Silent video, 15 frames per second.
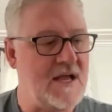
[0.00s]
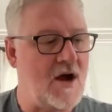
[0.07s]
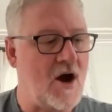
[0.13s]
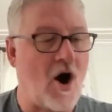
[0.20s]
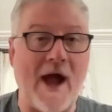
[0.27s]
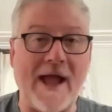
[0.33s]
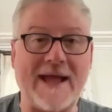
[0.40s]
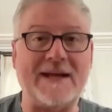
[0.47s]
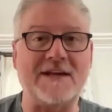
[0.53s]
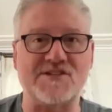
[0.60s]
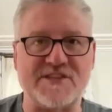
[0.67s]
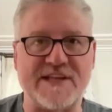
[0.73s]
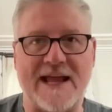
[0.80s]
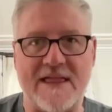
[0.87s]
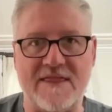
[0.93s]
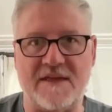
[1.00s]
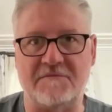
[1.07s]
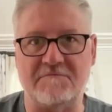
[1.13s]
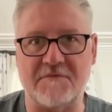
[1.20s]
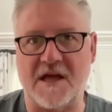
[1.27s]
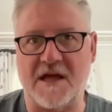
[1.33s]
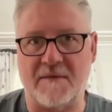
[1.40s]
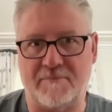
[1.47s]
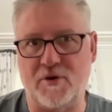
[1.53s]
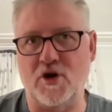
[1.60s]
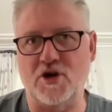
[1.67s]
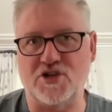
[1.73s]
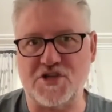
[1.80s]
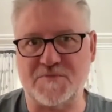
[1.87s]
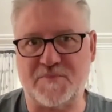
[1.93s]
I understand that a
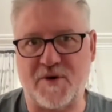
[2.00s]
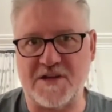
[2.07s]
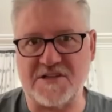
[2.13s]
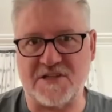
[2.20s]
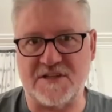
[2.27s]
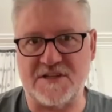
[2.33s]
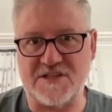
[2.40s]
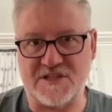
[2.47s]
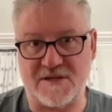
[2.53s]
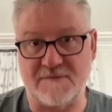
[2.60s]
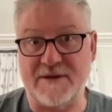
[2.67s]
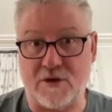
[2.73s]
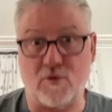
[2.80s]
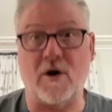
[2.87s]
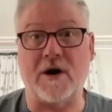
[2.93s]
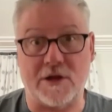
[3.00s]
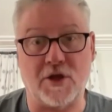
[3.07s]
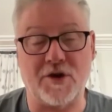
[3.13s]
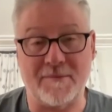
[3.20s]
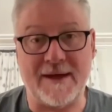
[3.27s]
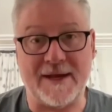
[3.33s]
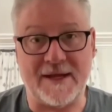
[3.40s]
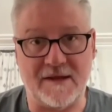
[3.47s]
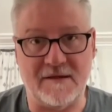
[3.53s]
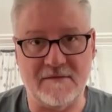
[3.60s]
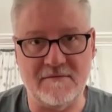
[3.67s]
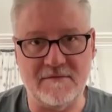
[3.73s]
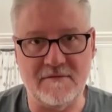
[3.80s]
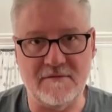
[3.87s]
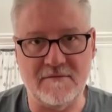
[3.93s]
purchase price like this can be quite a lot of money
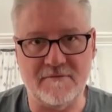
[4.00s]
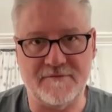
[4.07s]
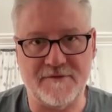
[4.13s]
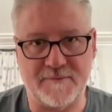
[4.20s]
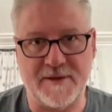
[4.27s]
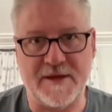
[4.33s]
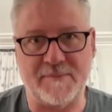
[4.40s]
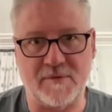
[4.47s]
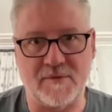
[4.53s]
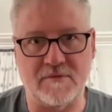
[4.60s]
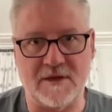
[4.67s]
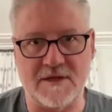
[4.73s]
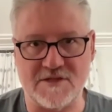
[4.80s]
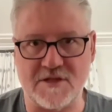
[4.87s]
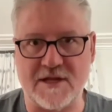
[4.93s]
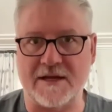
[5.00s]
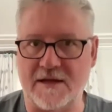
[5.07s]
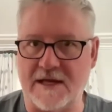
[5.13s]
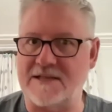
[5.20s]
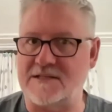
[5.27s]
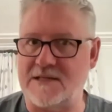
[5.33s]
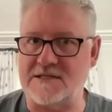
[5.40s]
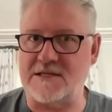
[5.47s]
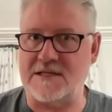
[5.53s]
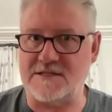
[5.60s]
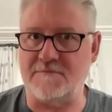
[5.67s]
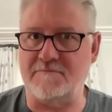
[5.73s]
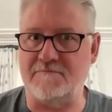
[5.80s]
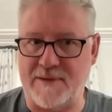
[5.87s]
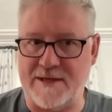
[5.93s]
for people. It's like it's
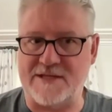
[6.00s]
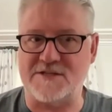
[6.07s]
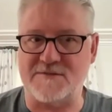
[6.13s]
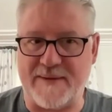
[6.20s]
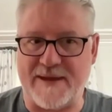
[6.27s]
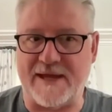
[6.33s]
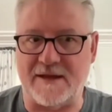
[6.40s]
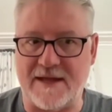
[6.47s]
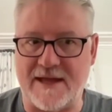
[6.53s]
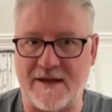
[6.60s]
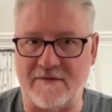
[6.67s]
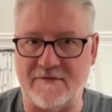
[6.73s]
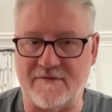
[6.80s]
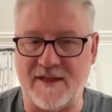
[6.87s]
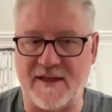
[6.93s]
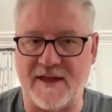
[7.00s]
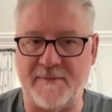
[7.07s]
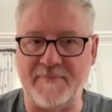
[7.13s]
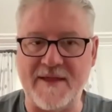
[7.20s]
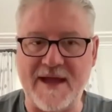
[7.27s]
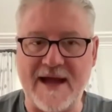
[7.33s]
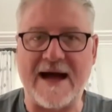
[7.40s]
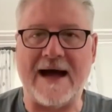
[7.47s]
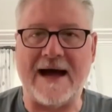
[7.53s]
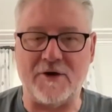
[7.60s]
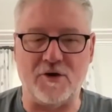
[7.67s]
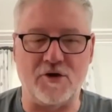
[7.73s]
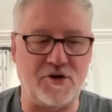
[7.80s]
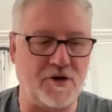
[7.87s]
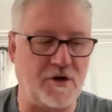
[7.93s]
a big spend out of their
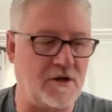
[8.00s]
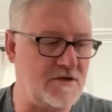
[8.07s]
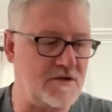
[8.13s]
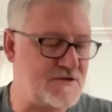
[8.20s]
hard-earned dollars.